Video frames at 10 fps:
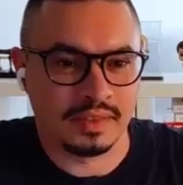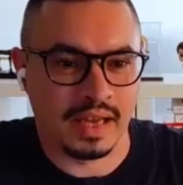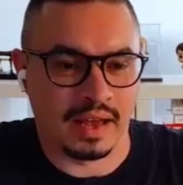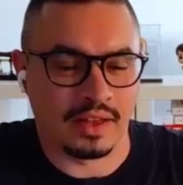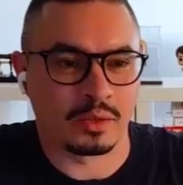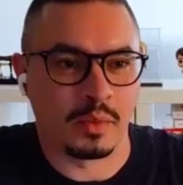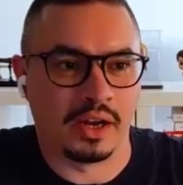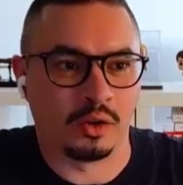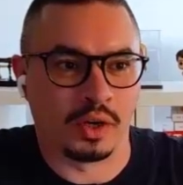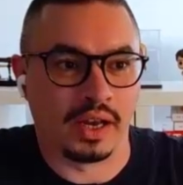Yeah, that's
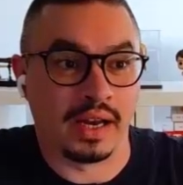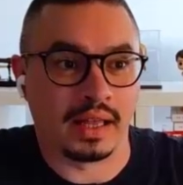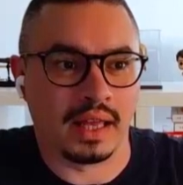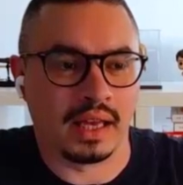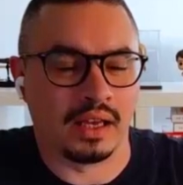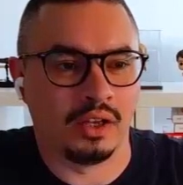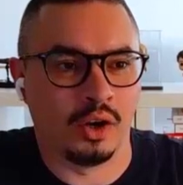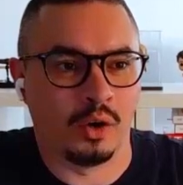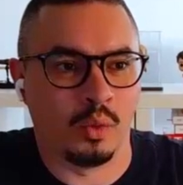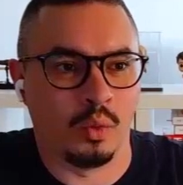mandatory. And I think,
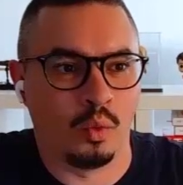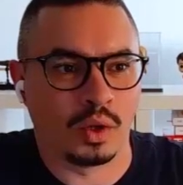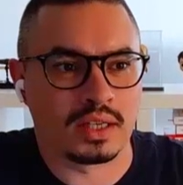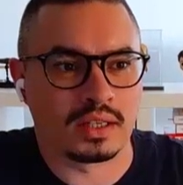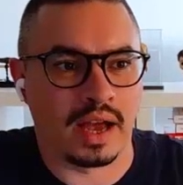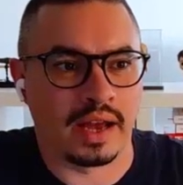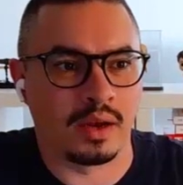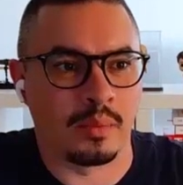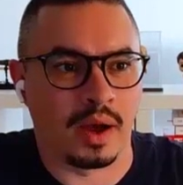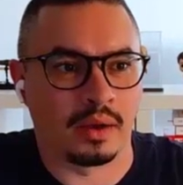what's
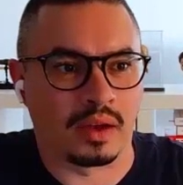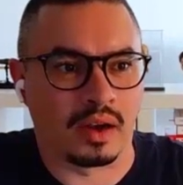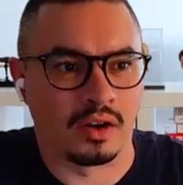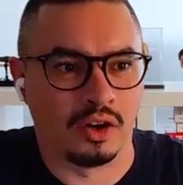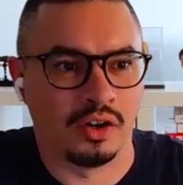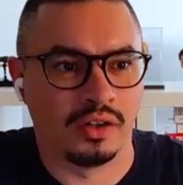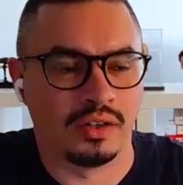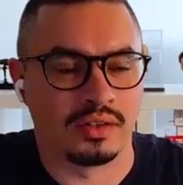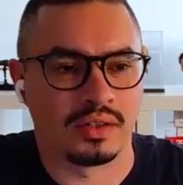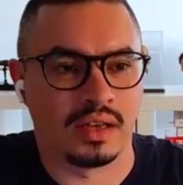exciting about the
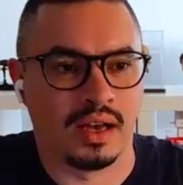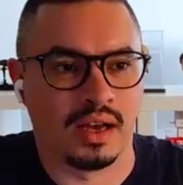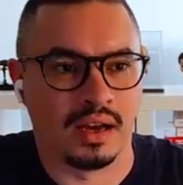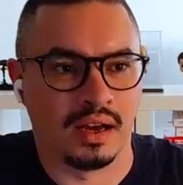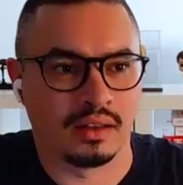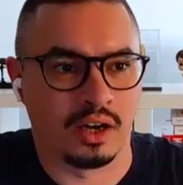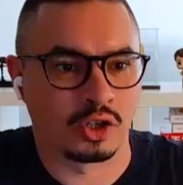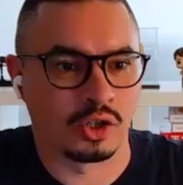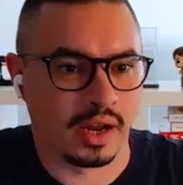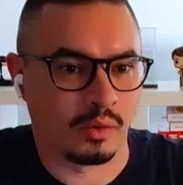current
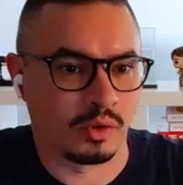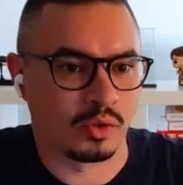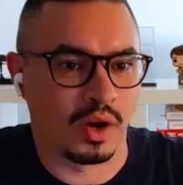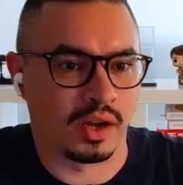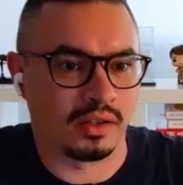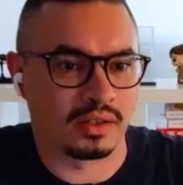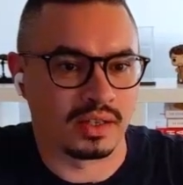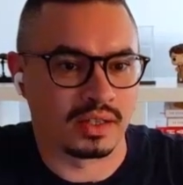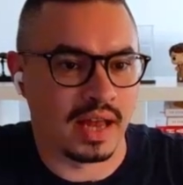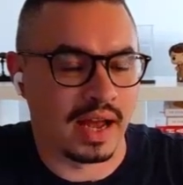large language models
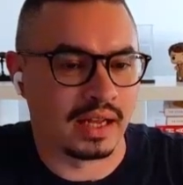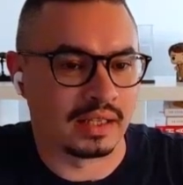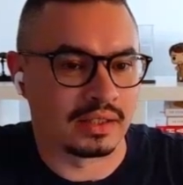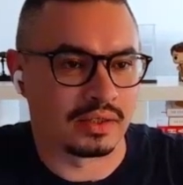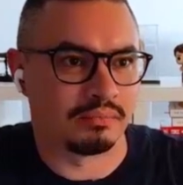is that